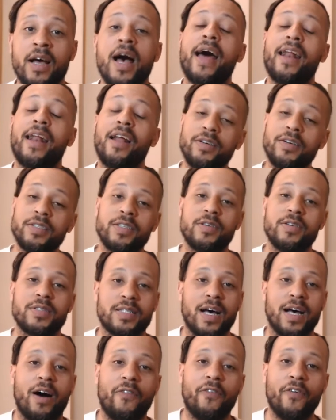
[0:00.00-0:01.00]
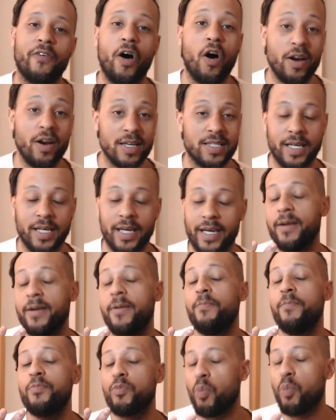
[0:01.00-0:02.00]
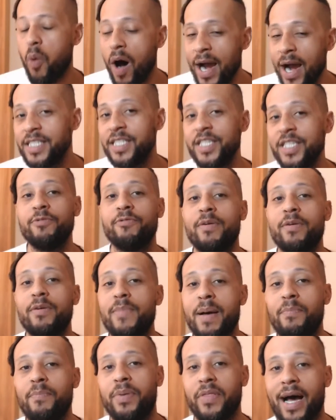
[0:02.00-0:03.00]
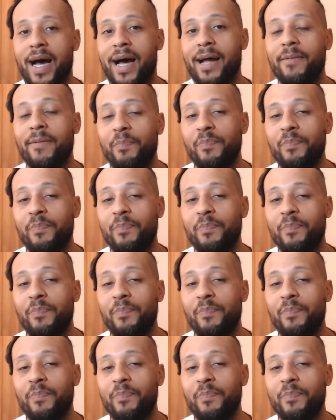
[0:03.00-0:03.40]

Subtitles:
And ask yourself, honestly, why do you remember that?